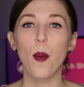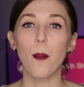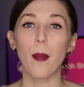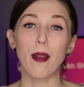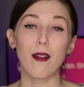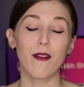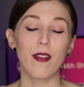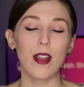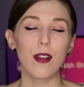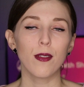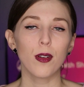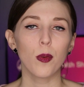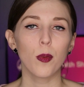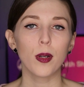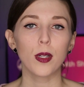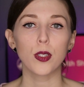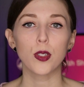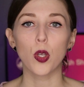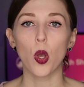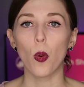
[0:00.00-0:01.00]
My favorite
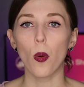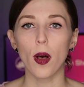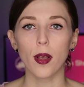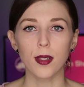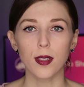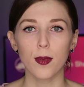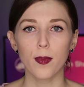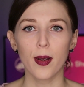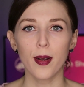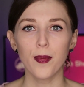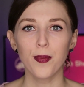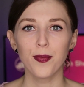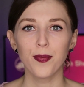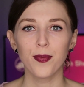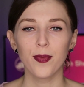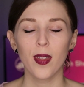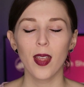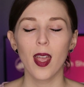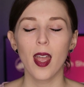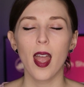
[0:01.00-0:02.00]
one is GoUltima.
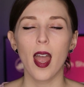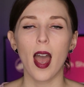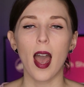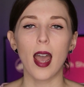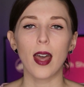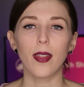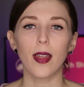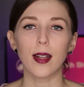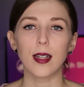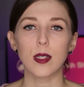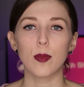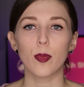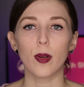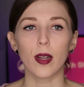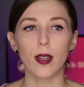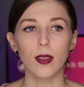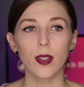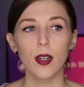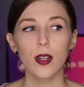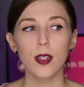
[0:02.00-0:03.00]
I like to
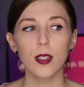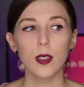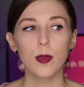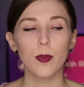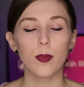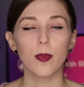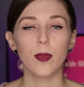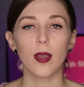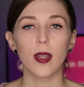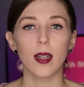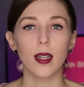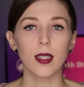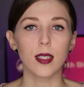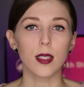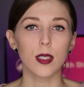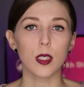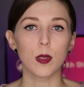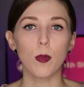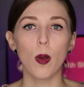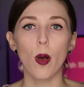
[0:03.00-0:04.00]
bring theirs, and it's
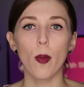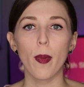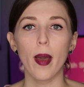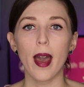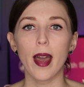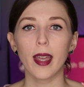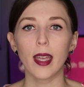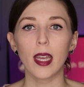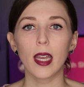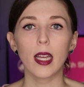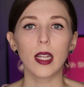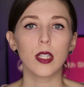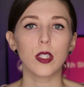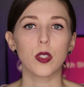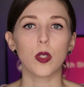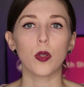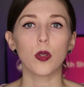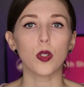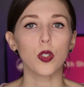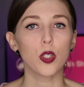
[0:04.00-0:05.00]
a small packet,
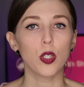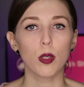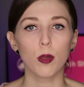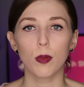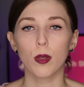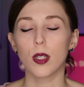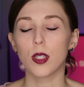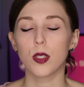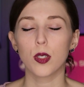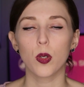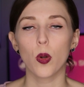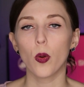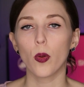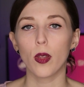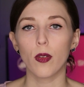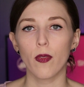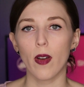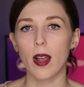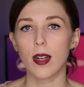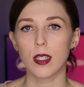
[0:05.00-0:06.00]
so it's
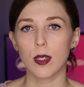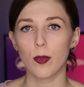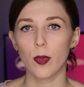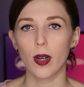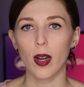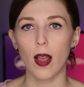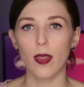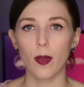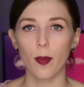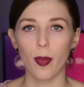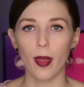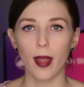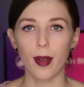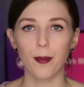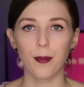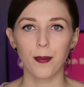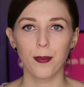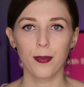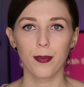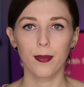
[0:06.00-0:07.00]
totally fine to bring on the plane.
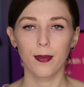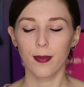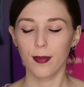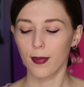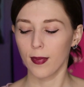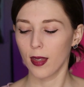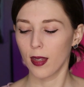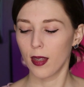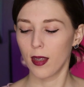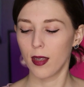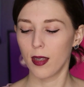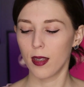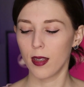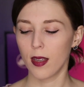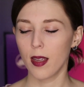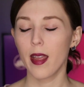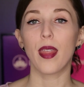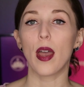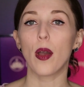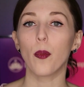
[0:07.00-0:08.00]

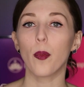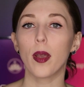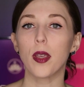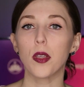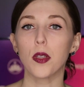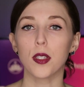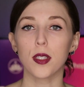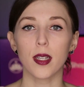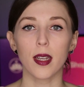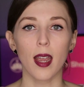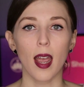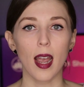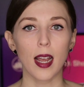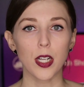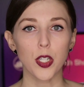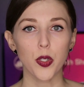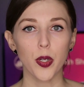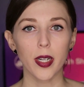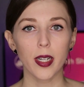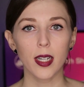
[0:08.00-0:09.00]
That way you'll stay
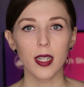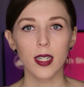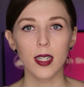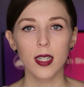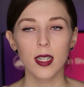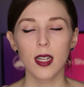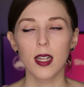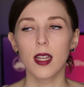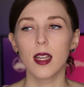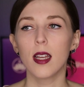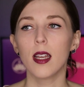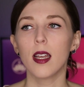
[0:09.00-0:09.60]
hydrated.